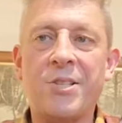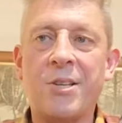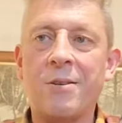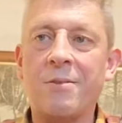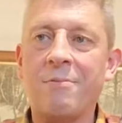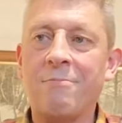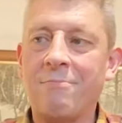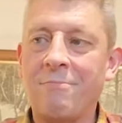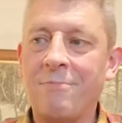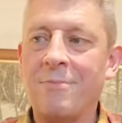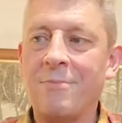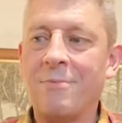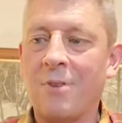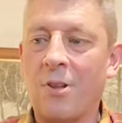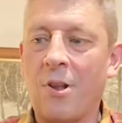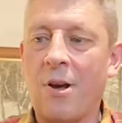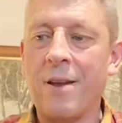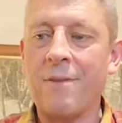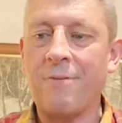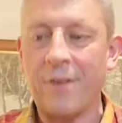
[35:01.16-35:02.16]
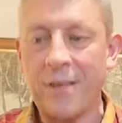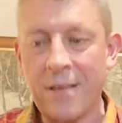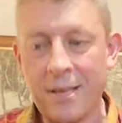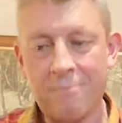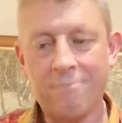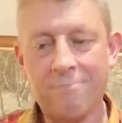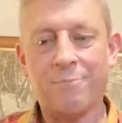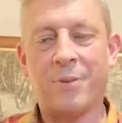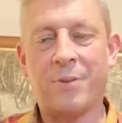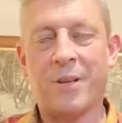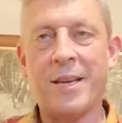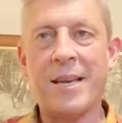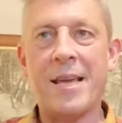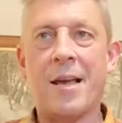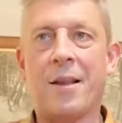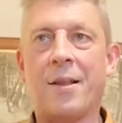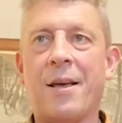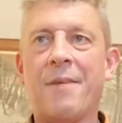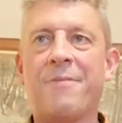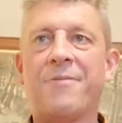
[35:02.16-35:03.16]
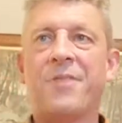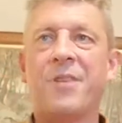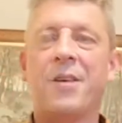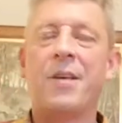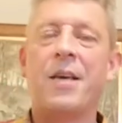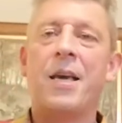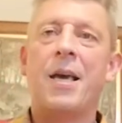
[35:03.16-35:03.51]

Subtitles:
and lively, plenty of lift.